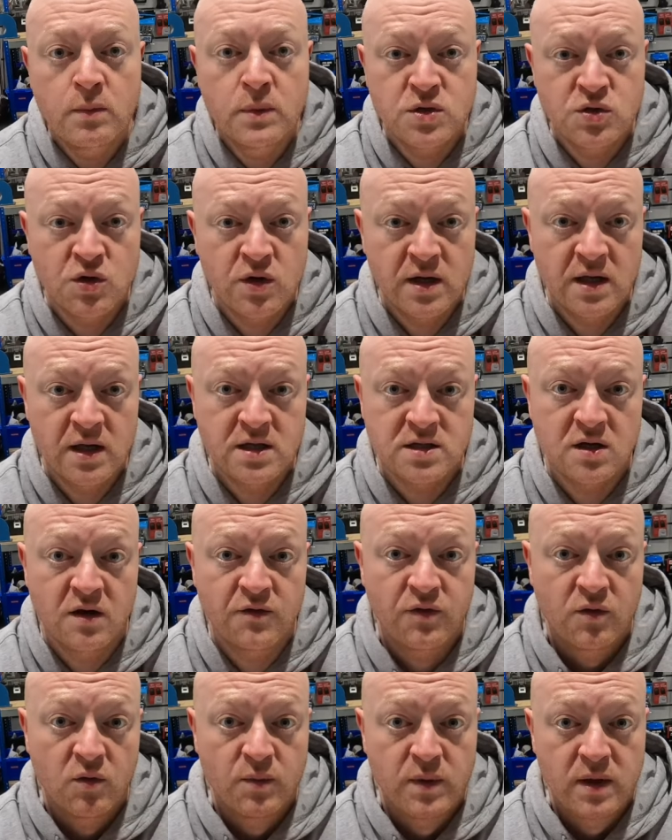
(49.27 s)
Majority of the
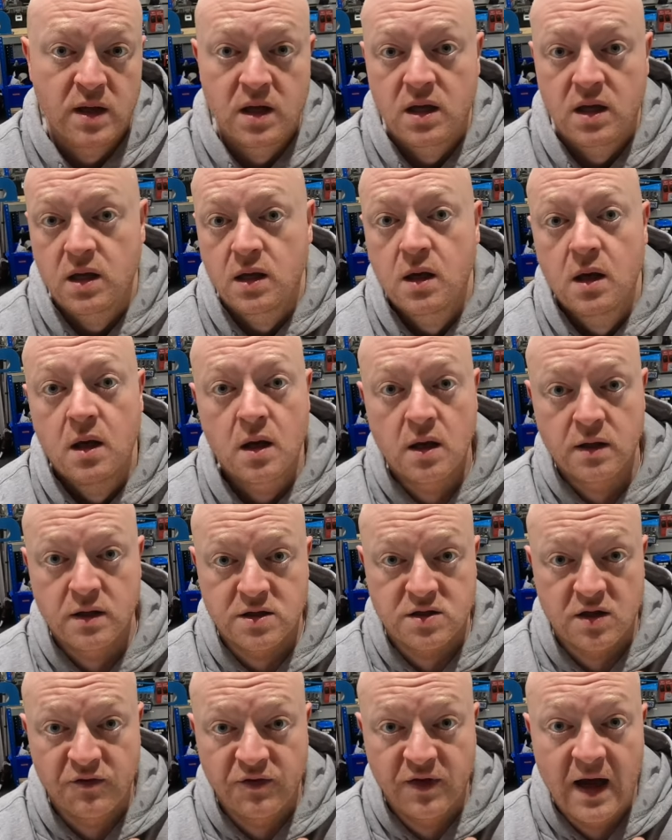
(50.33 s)
stuff will be the
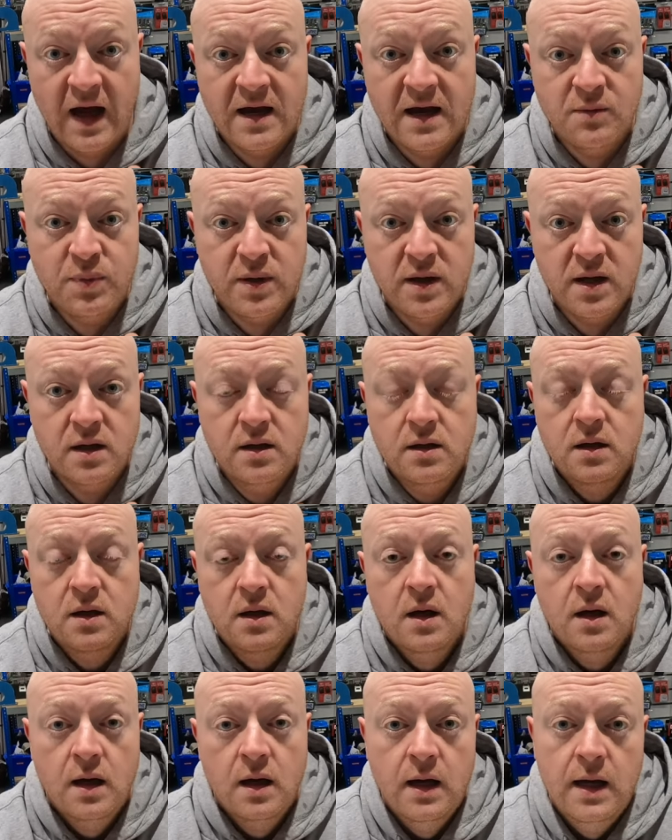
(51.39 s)
stuff that I repair,
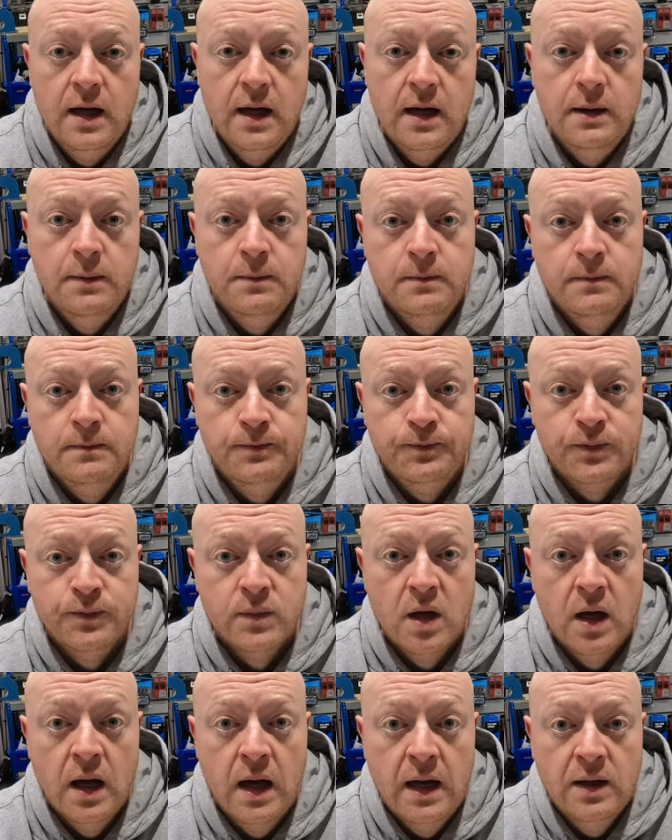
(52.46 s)
and
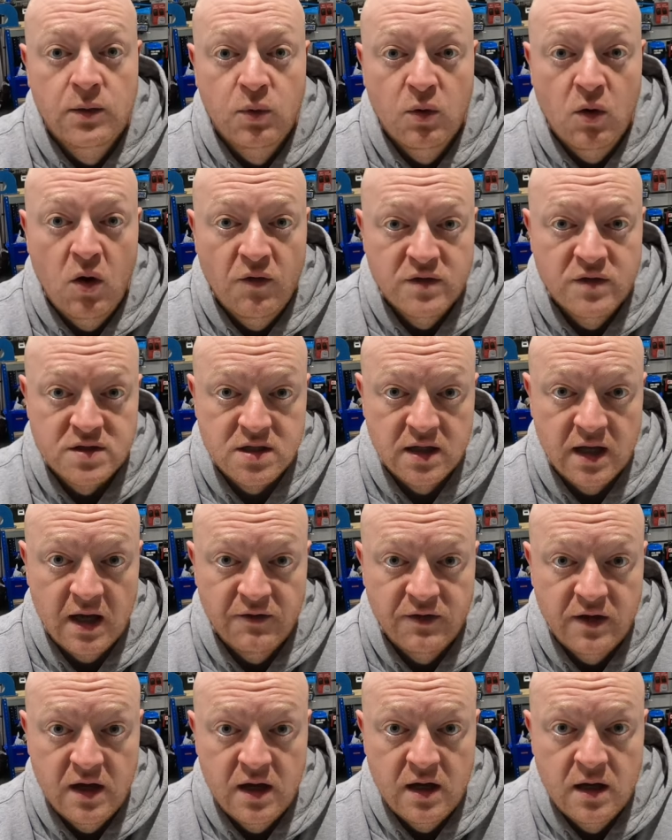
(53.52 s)
we'll obviously
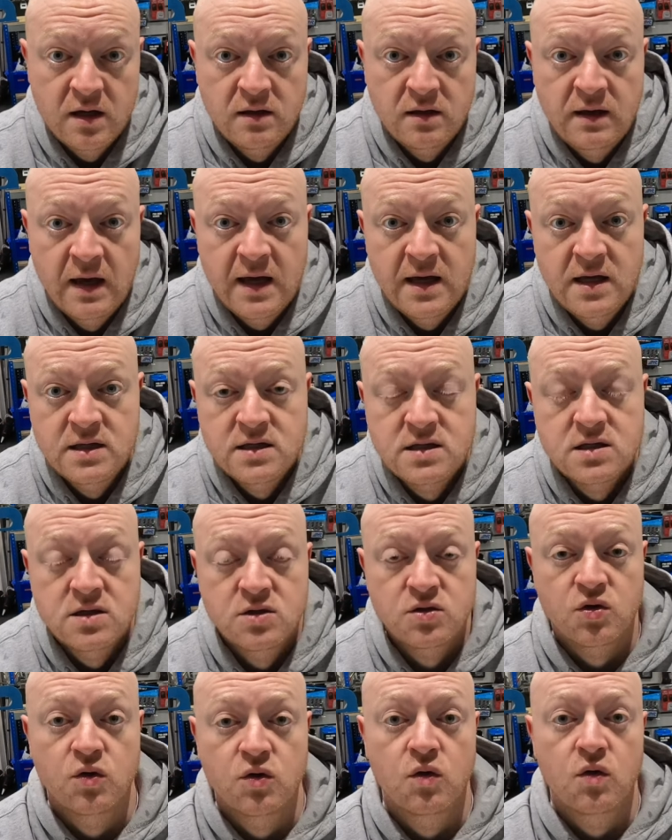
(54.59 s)
give you guides
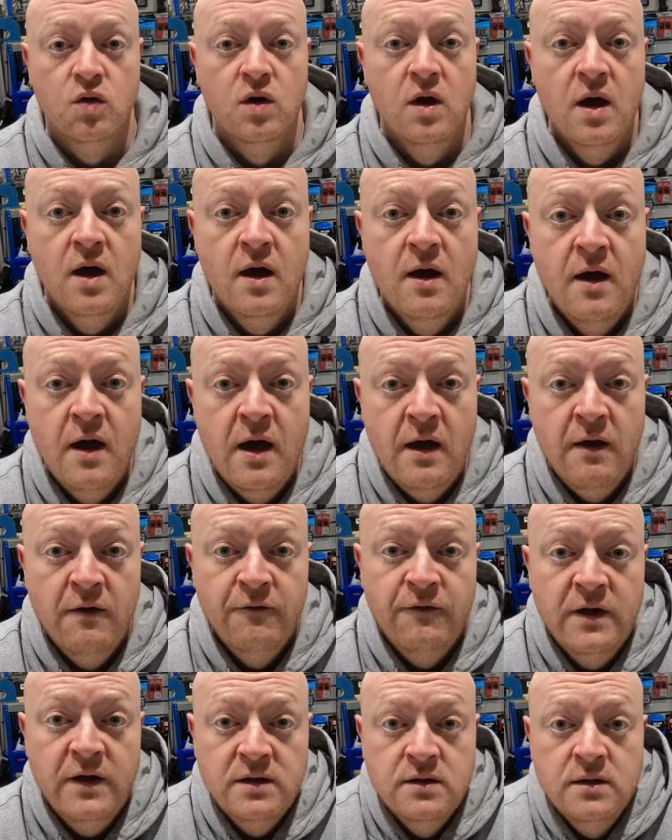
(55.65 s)
to
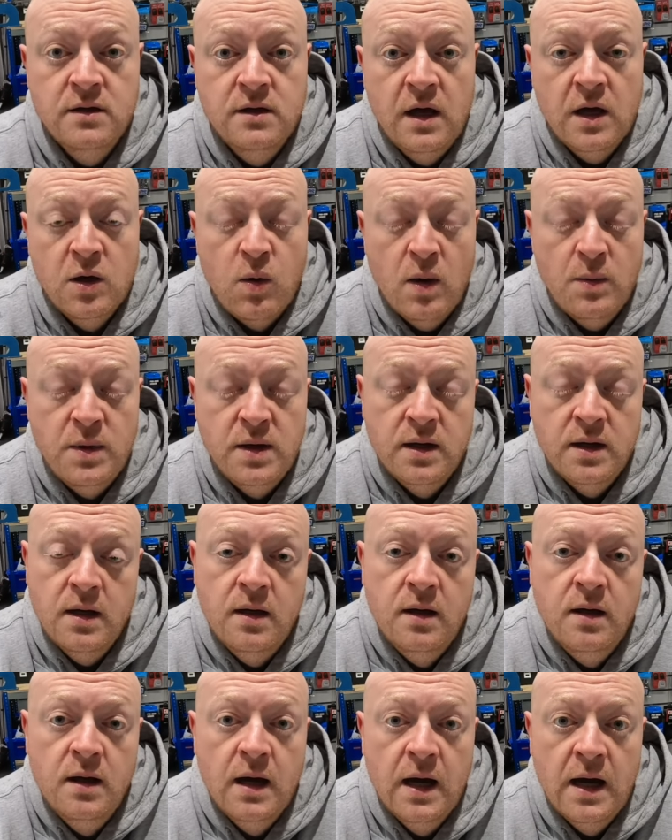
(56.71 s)
fitting equipment
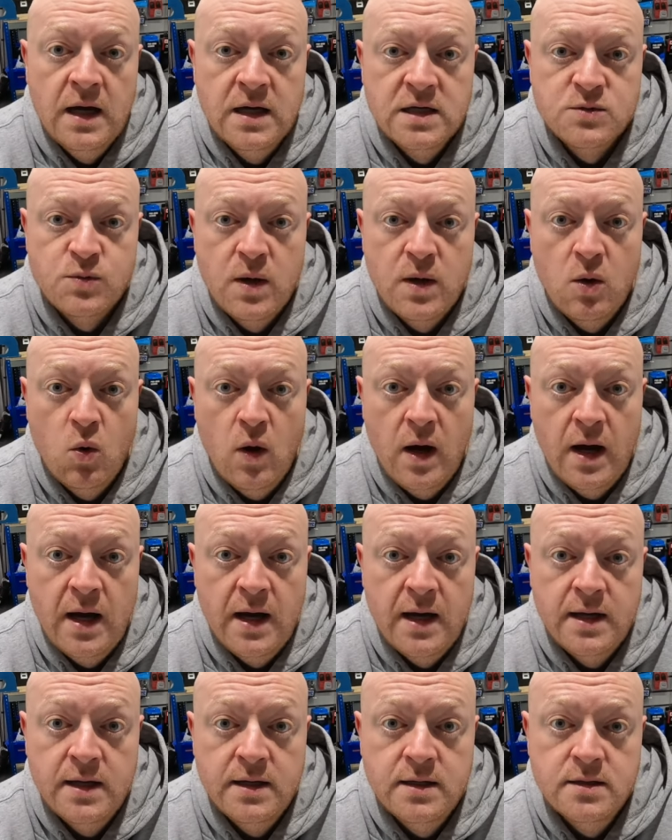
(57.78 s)
as well
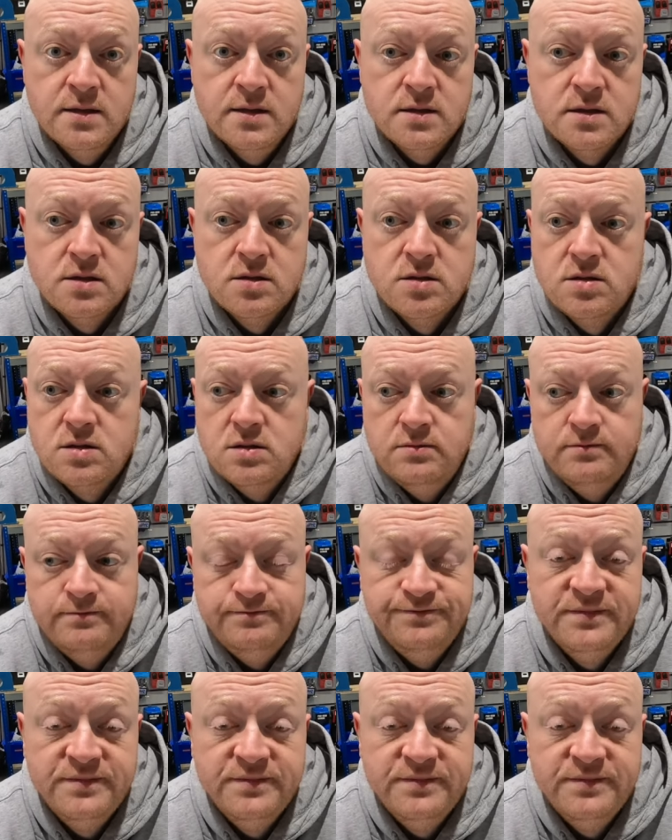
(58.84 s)
as,